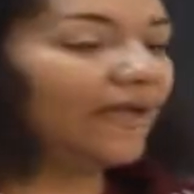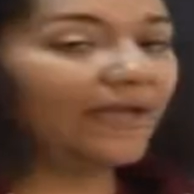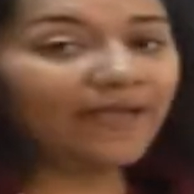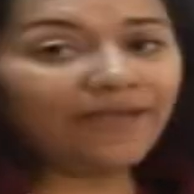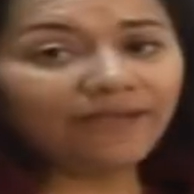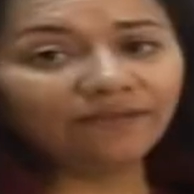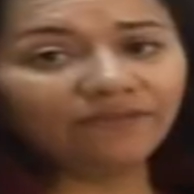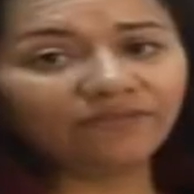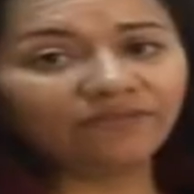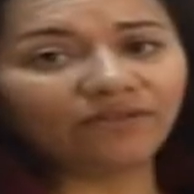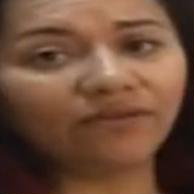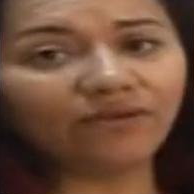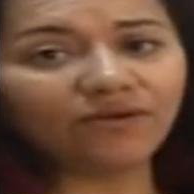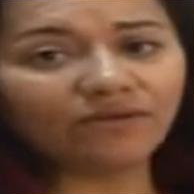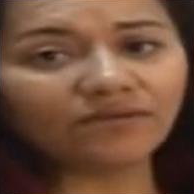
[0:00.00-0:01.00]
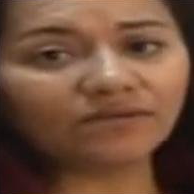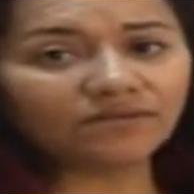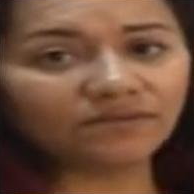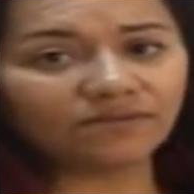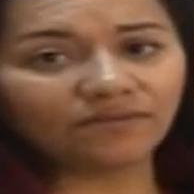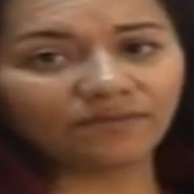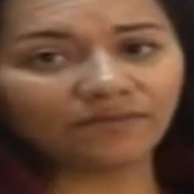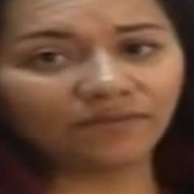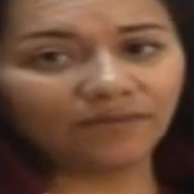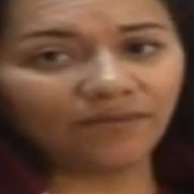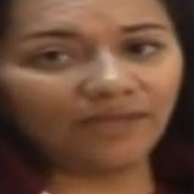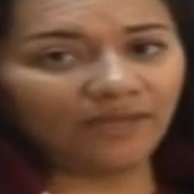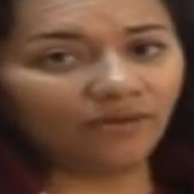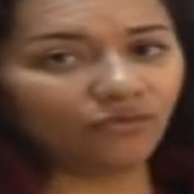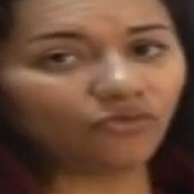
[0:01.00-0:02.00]
And the last
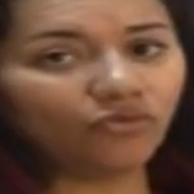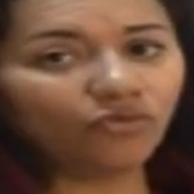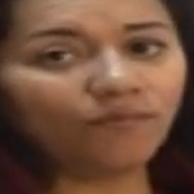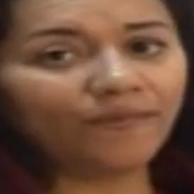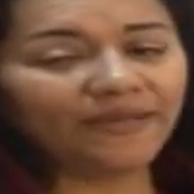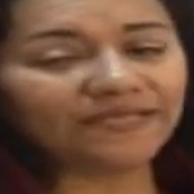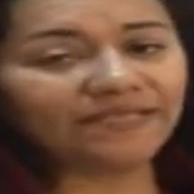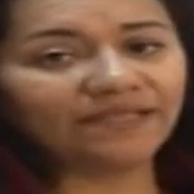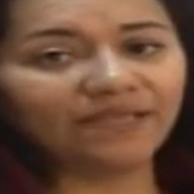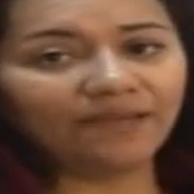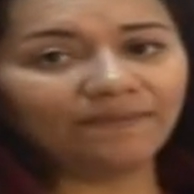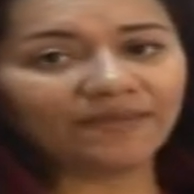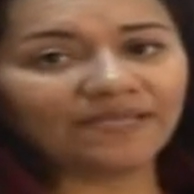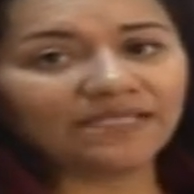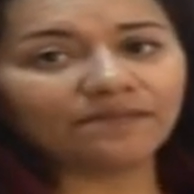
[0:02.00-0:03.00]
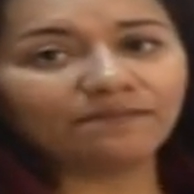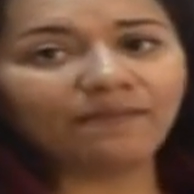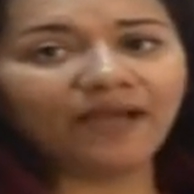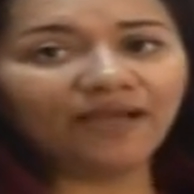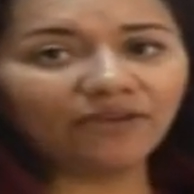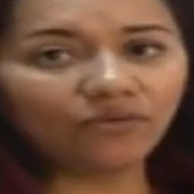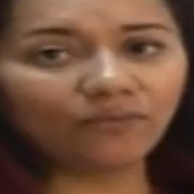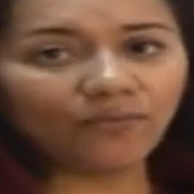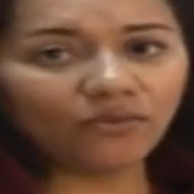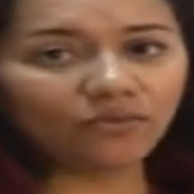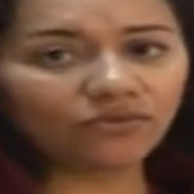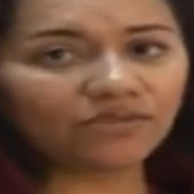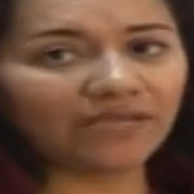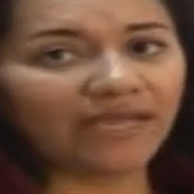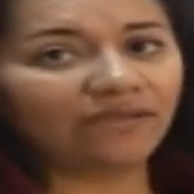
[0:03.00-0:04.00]
group, its name is
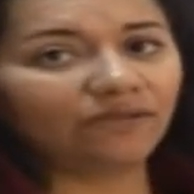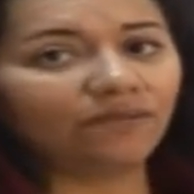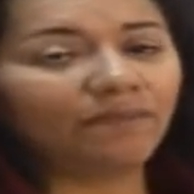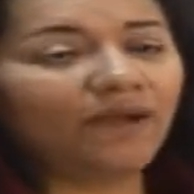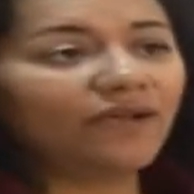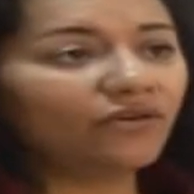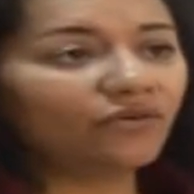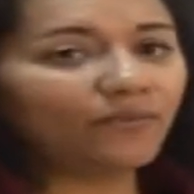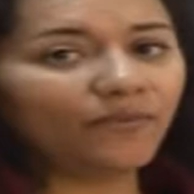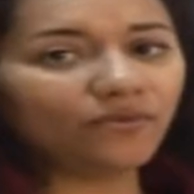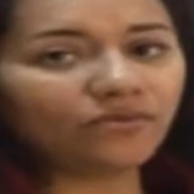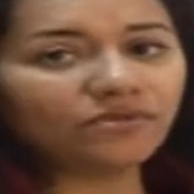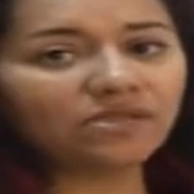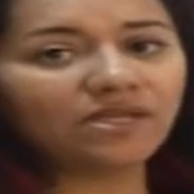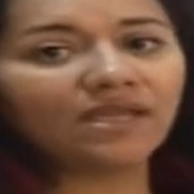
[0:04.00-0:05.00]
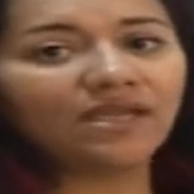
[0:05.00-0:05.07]
myropods, and myropods